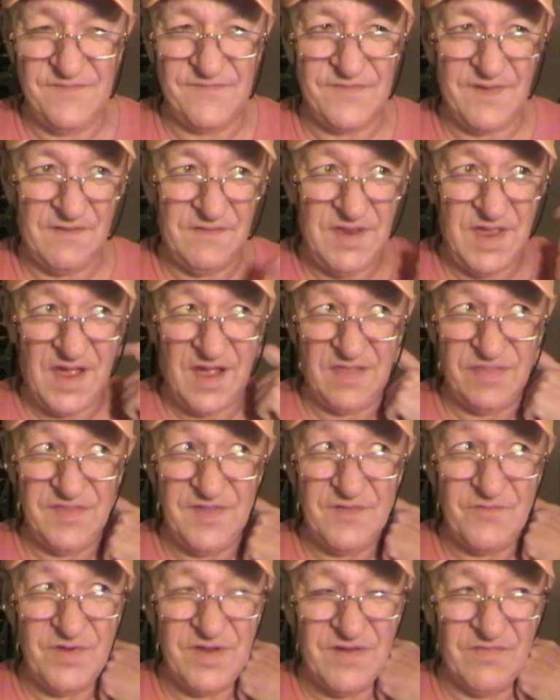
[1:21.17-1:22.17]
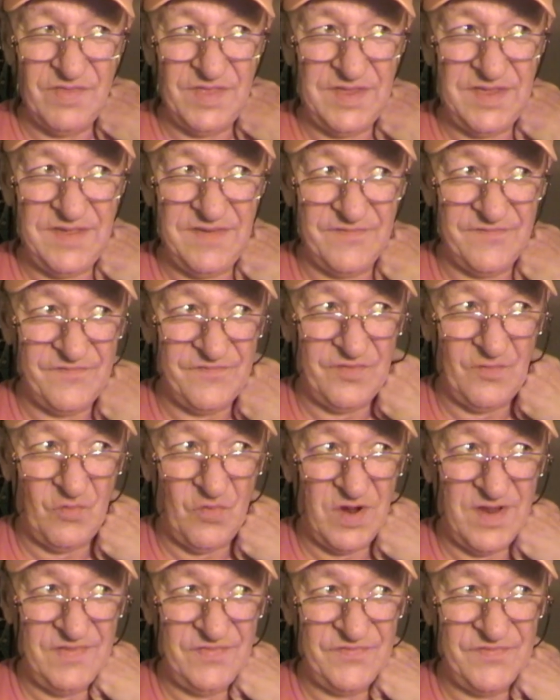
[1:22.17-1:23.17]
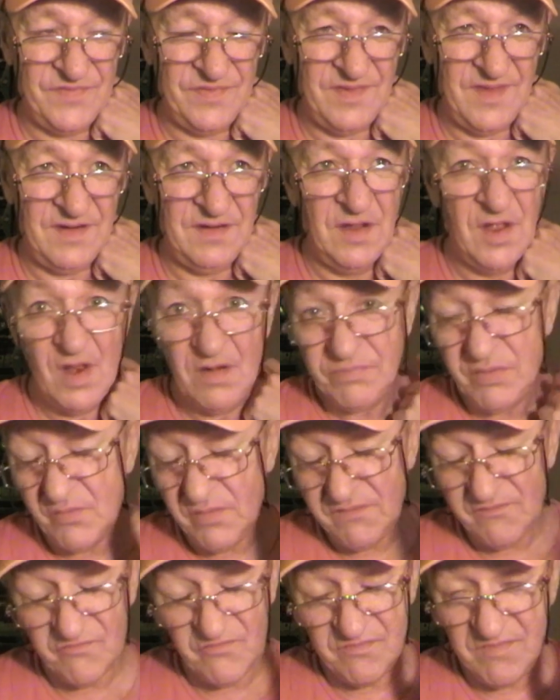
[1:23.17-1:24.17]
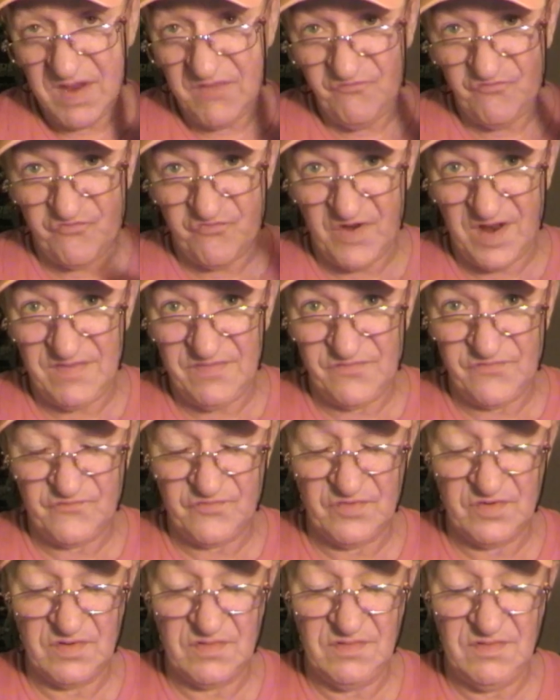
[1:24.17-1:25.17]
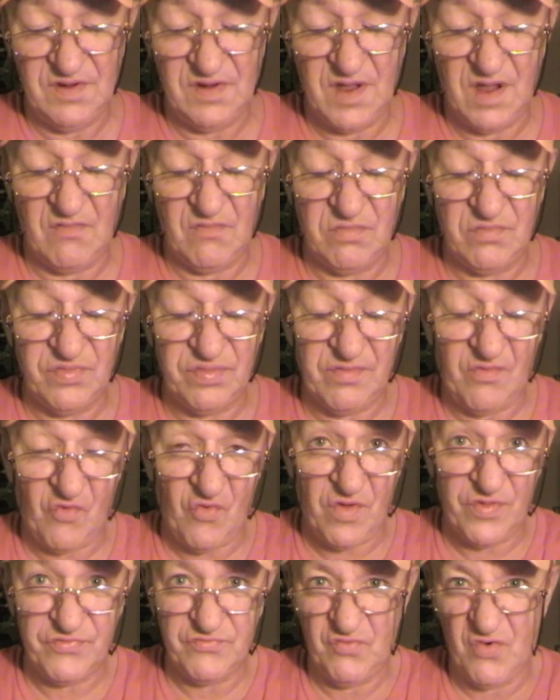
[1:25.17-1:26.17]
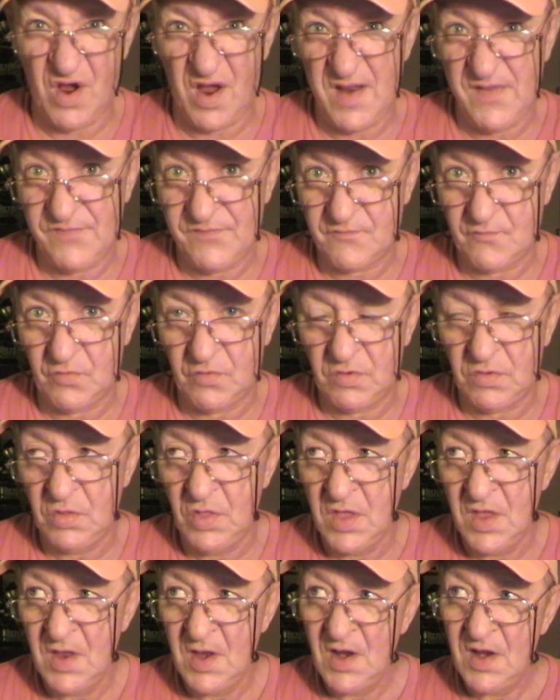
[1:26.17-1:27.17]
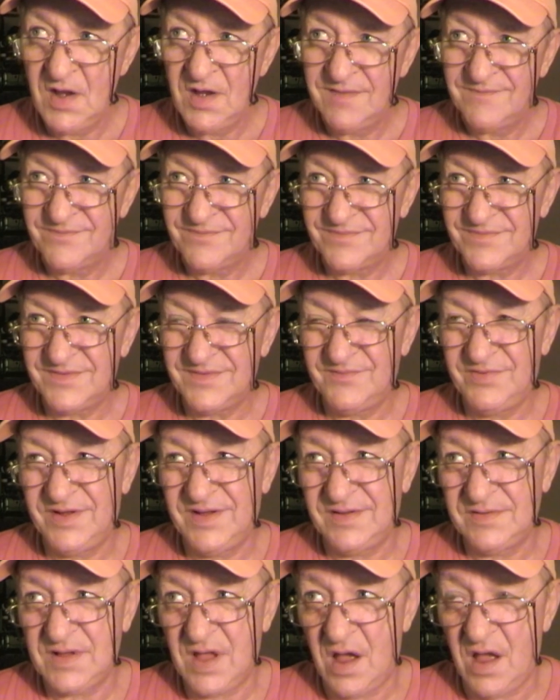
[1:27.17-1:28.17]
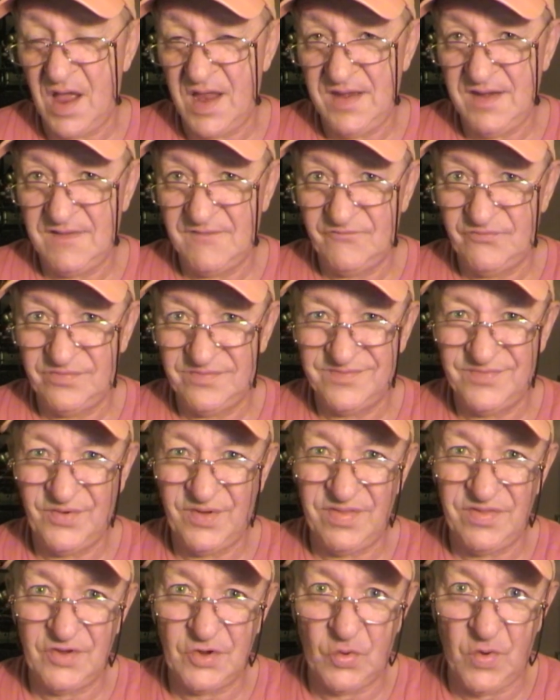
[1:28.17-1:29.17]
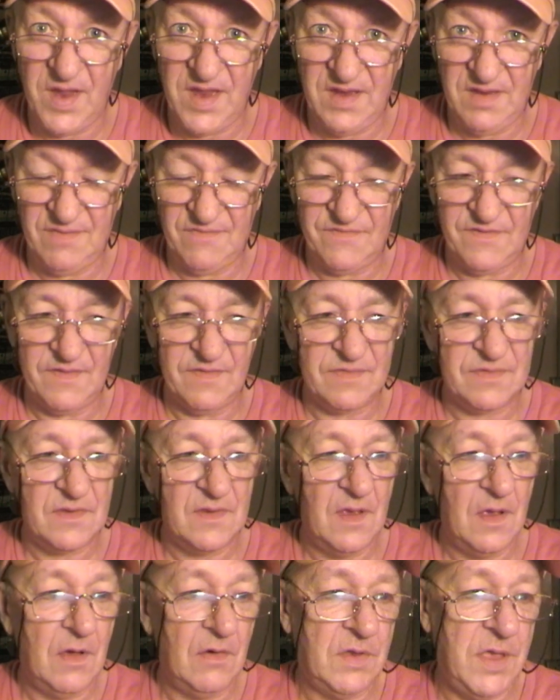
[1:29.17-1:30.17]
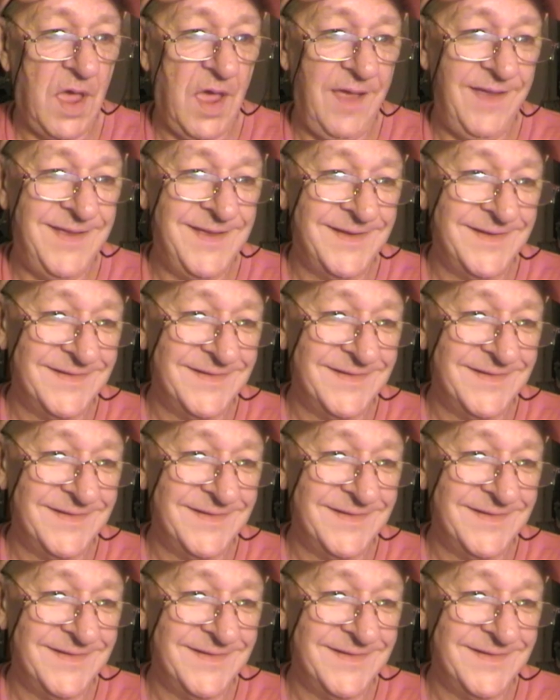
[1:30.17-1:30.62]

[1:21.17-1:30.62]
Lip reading: So yeah, I think we only kissed the once, and then, but we remained friends for, you know, all through high school. Well, kind of. Well, acquaintances. Okay.